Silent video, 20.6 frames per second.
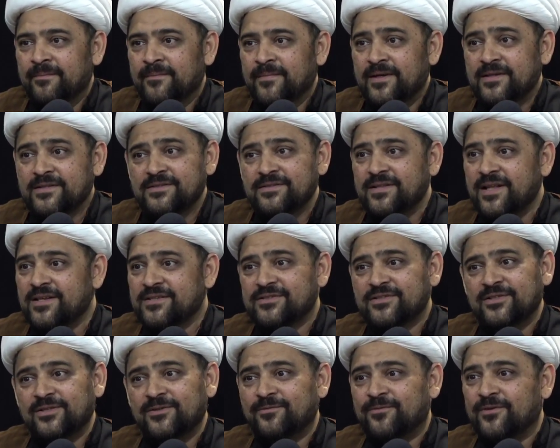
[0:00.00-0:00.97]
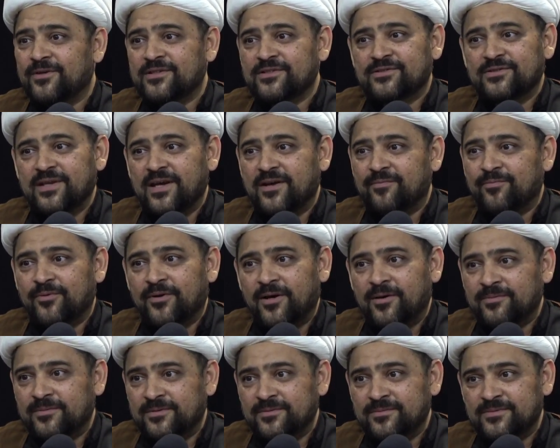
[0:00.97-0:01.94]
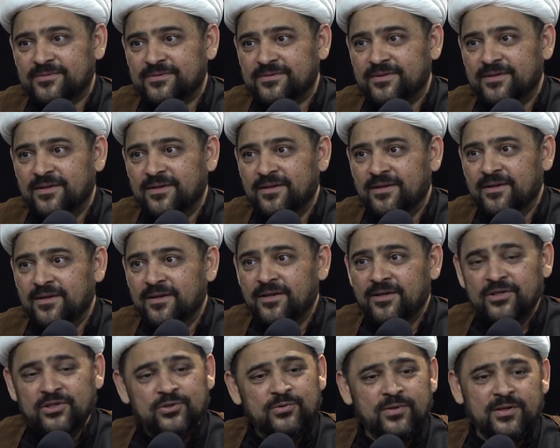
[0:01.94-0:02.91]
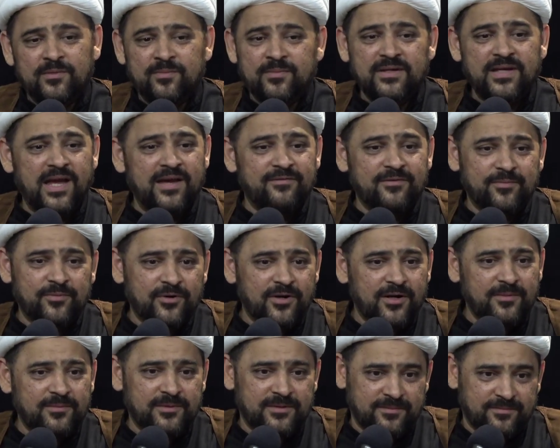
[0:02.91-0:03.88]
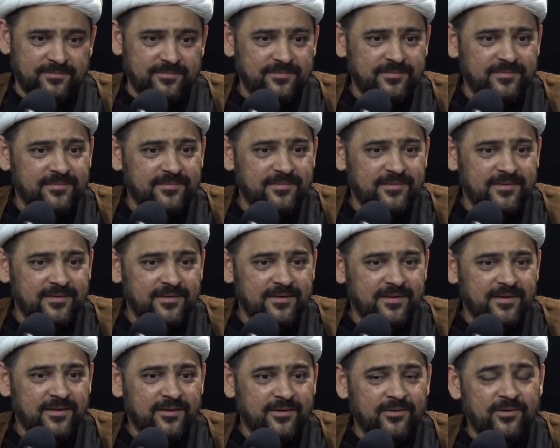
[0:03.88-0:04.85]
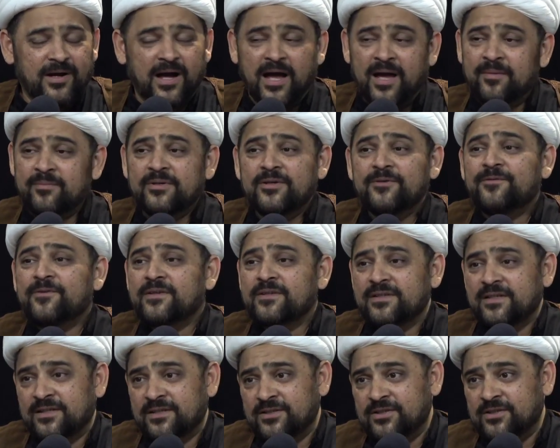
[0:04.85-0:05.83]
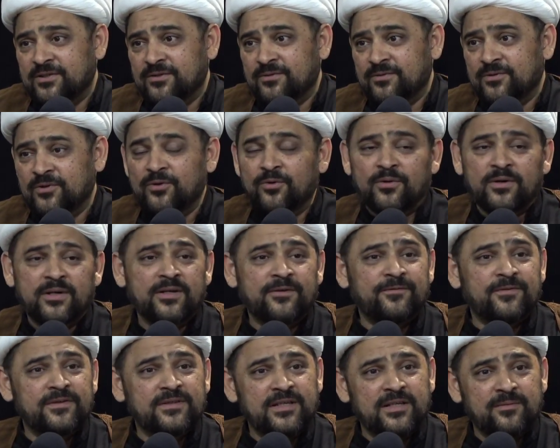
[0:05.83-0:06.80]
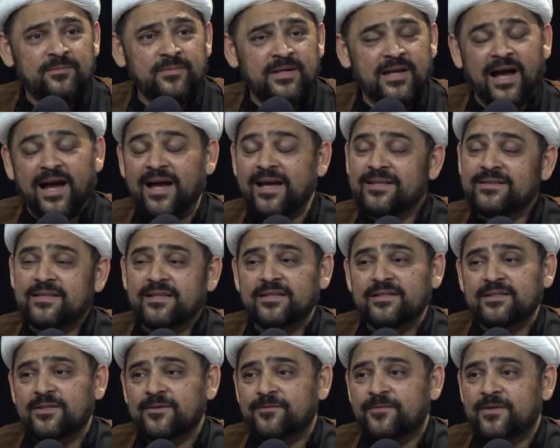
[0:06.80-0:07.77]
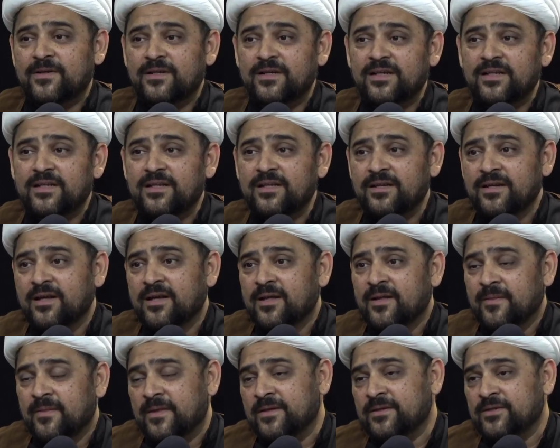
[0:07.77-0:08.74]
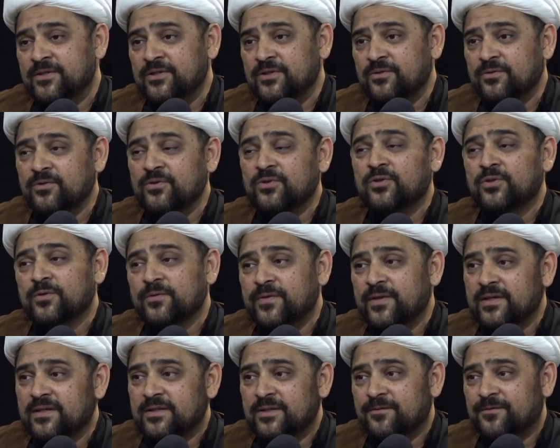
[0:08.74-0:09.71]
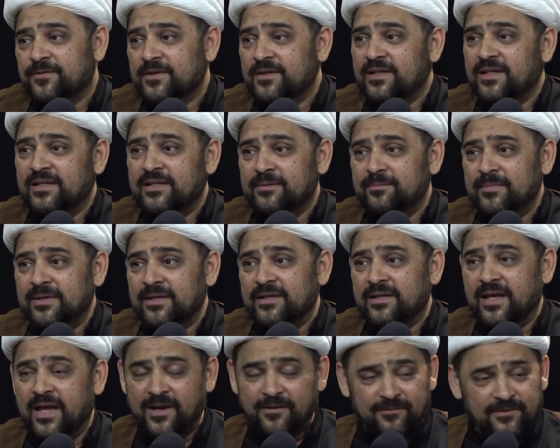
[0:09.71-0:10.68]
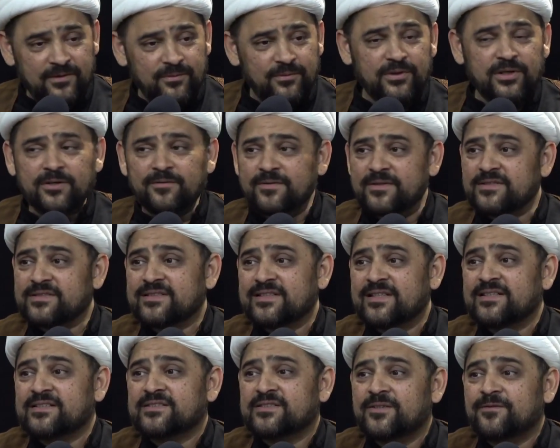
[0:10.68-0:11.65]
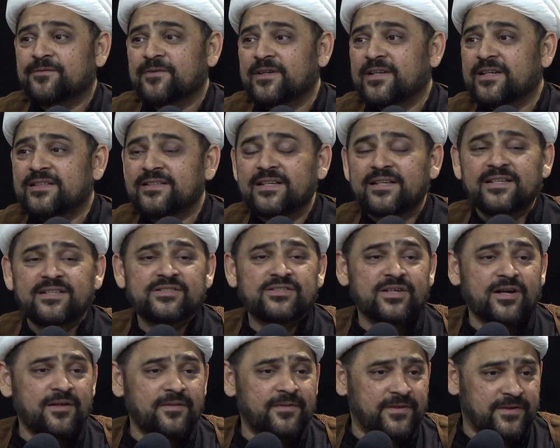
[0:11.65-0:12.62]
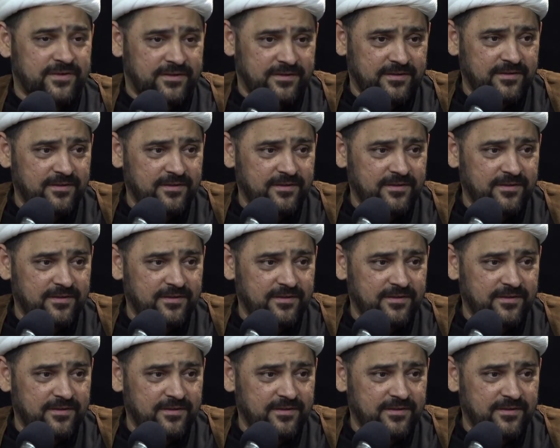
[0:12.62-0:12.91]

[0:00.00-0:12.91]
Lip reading: It's natural for us to have problems. You and me have a problem. I'm different than you. You're different than me. I think differently than you. You think different than me. Every one of us thinks differently than each other.